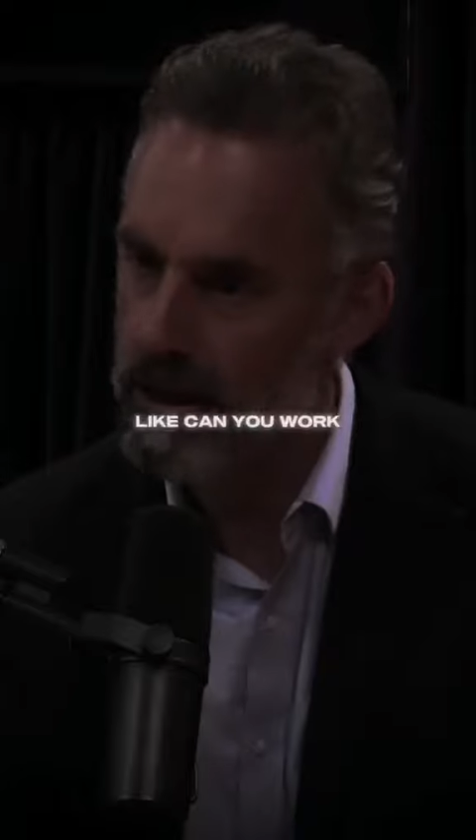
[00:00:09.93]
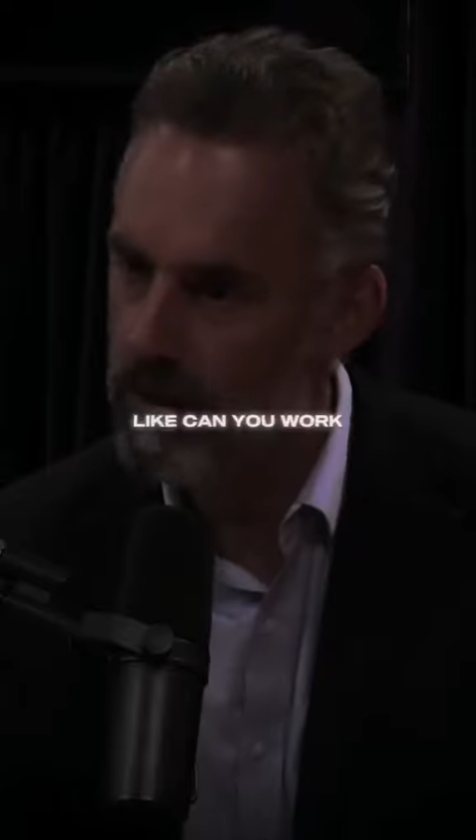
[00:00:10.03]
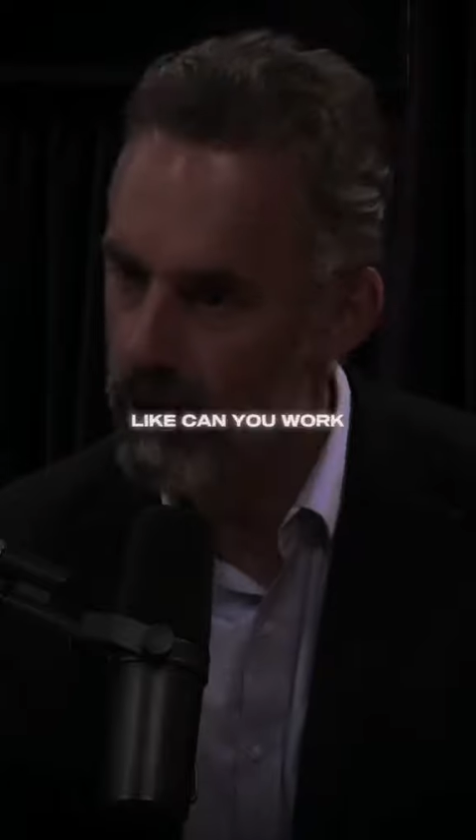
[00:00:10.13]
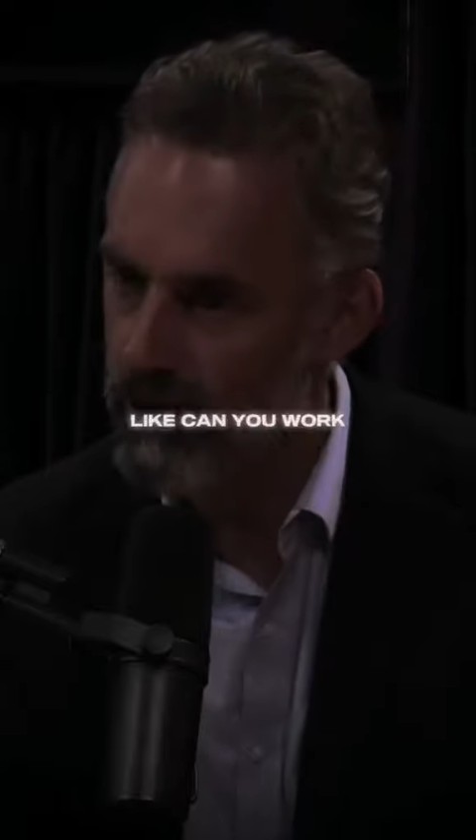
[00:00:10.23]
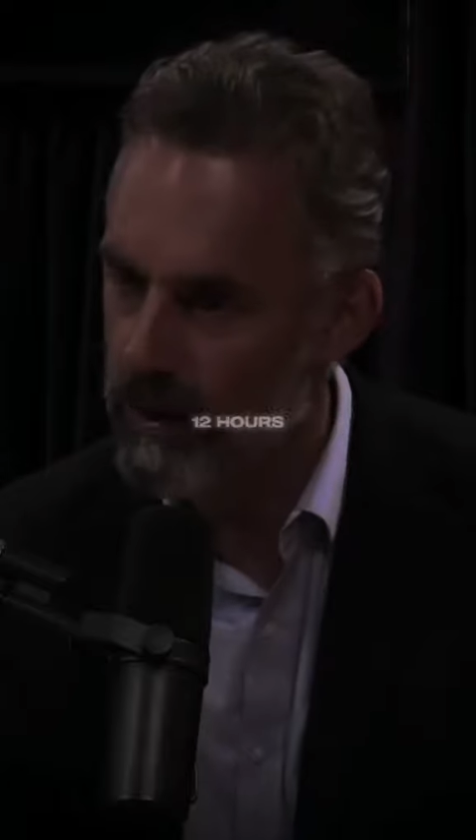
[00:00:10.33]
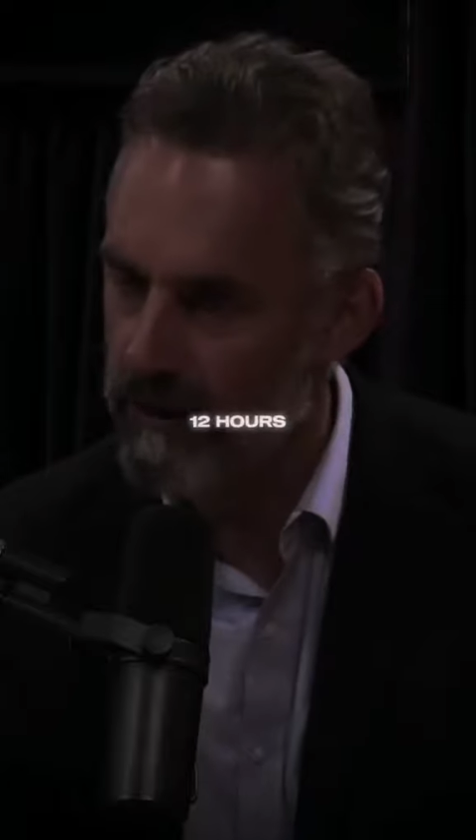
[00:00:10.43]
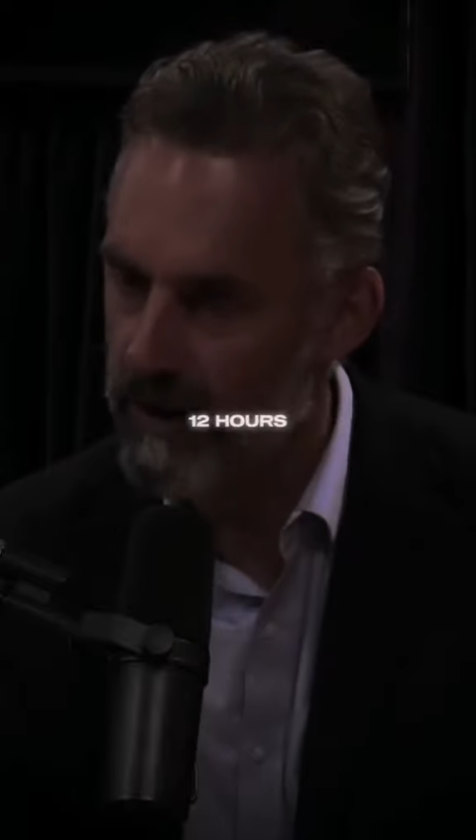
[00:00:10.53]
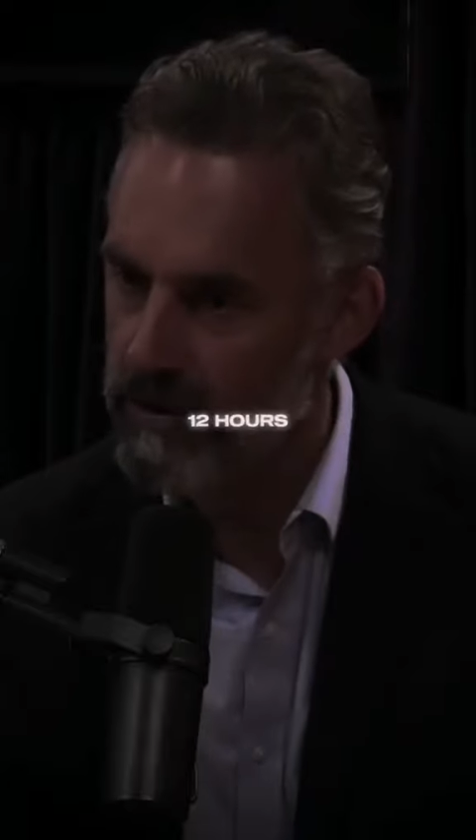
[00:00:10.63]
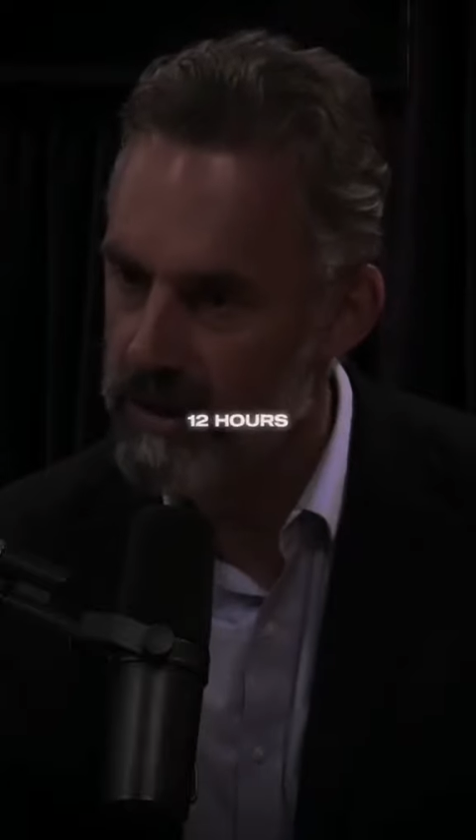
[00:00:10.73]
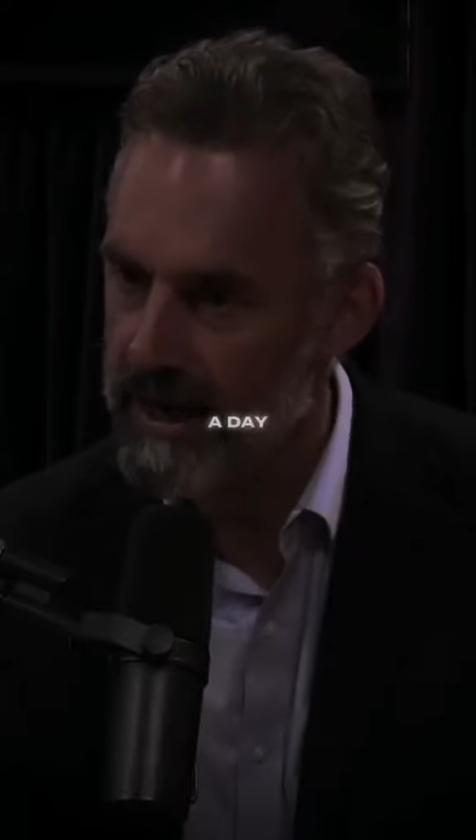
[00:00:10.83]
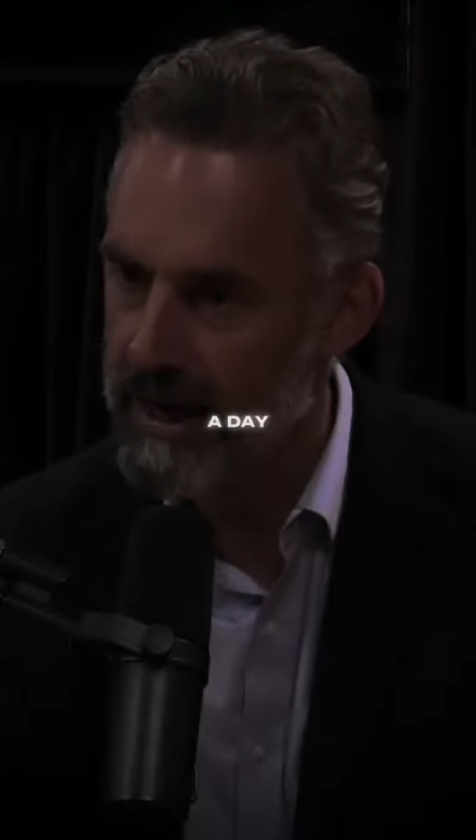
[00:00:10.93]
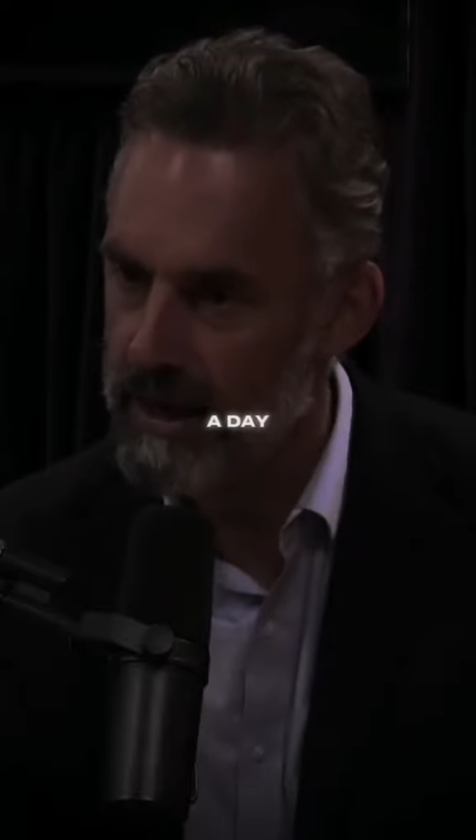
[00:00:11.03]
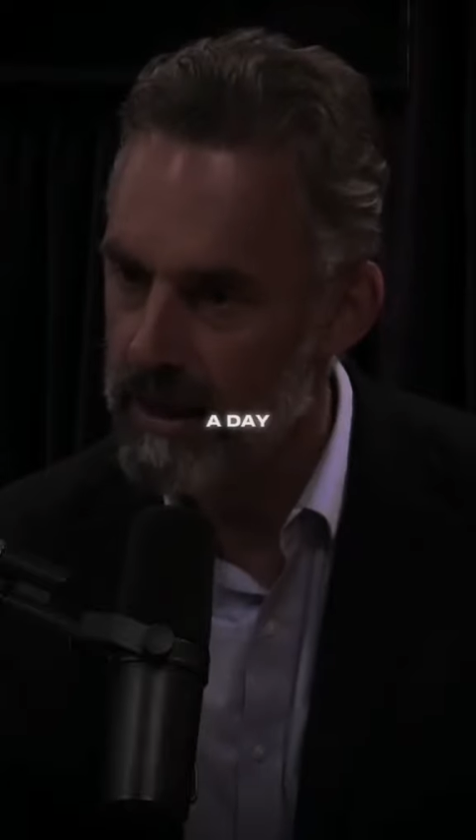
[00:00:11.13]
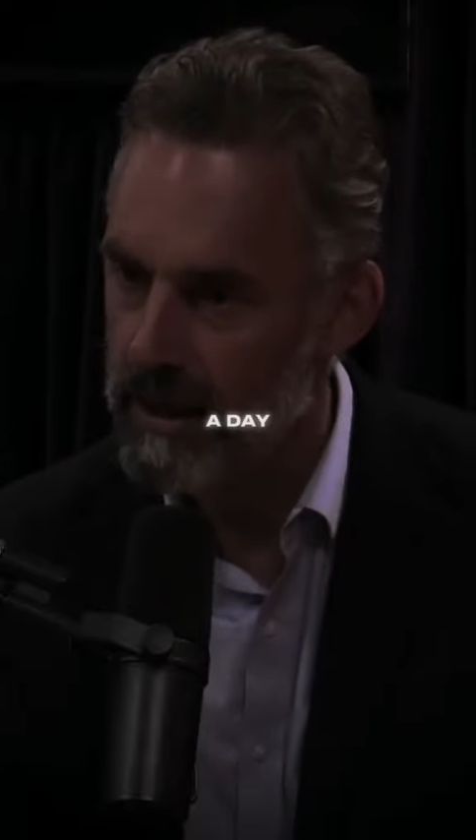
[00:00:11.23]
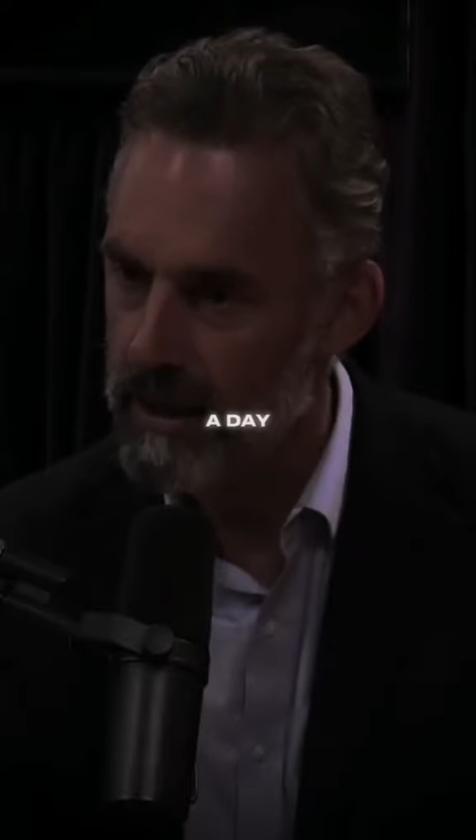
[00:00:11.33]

can you work 12 hours a day?